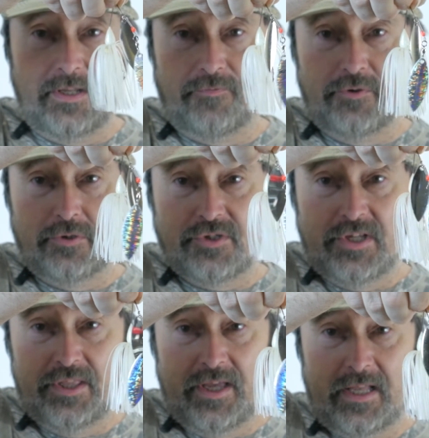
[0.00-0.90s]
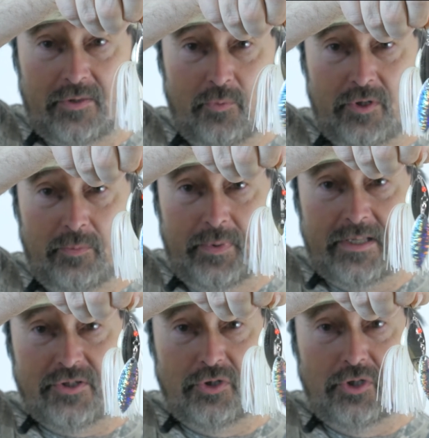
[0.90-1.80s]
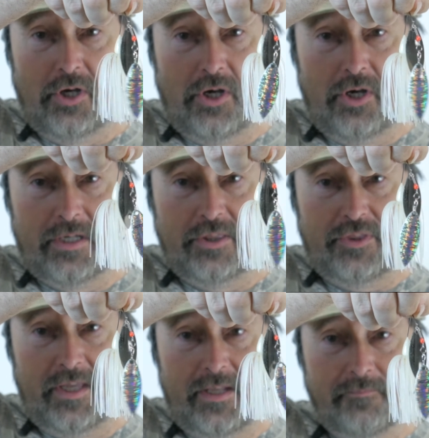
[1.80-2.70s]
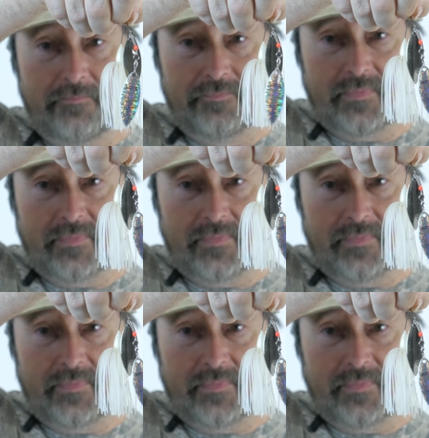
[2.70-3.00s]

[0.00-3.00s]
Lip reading: and if you'll see that, the willow blades are long and thin.